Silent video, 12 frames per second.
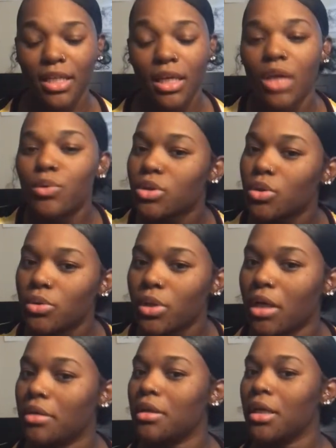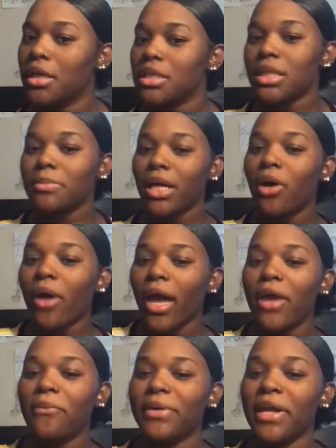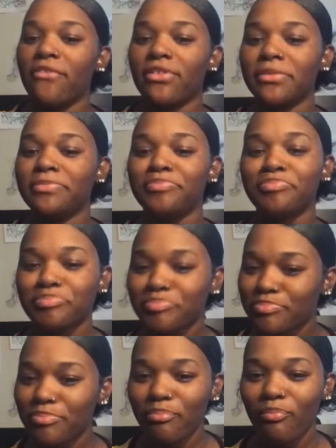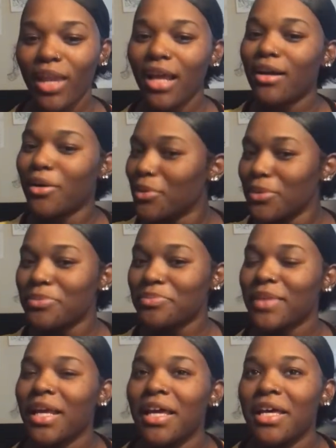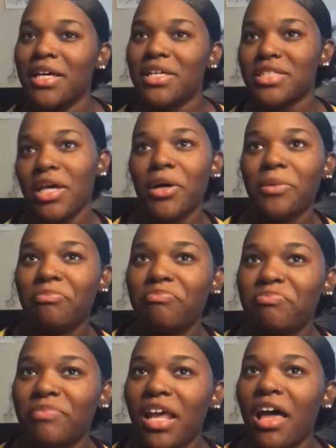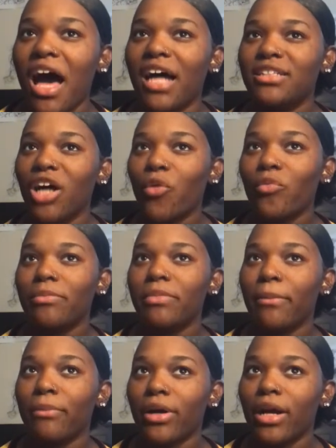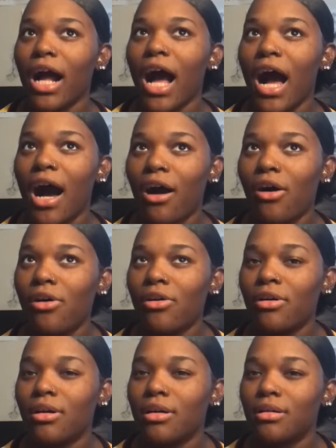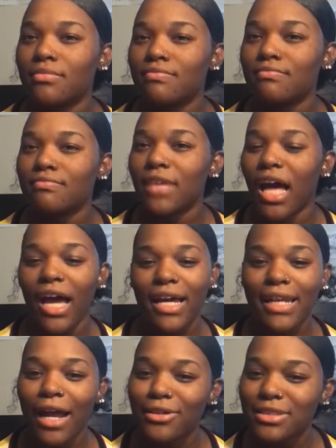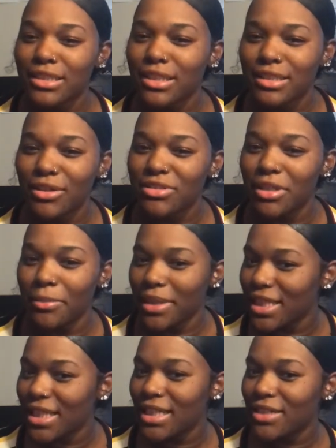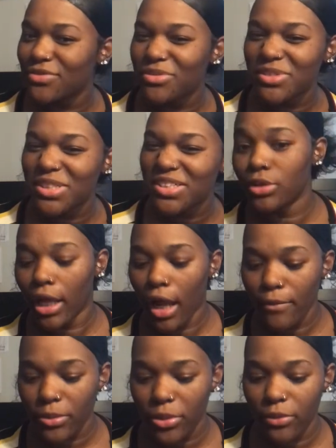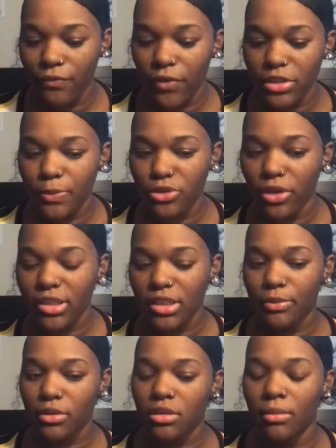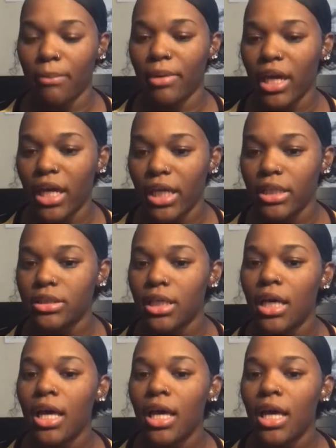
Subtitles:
He was cool, though. So I'm like, okay, whatever. Cool. So, I don't remember how I announced it on social media for real. Like, I remember the first picture I actually posted on my page.